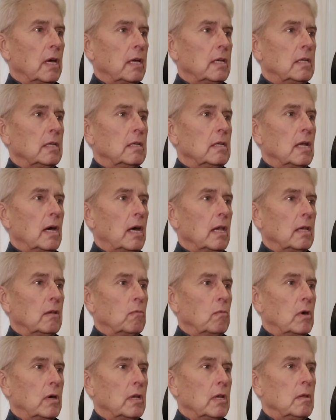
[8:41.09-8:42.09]
I did not
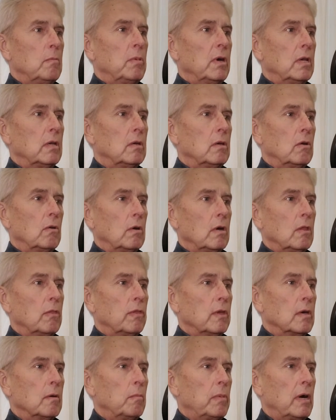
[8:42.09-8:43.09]
want anybody to know
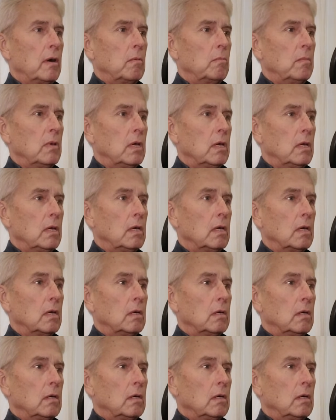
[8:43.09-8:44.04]
anything about me.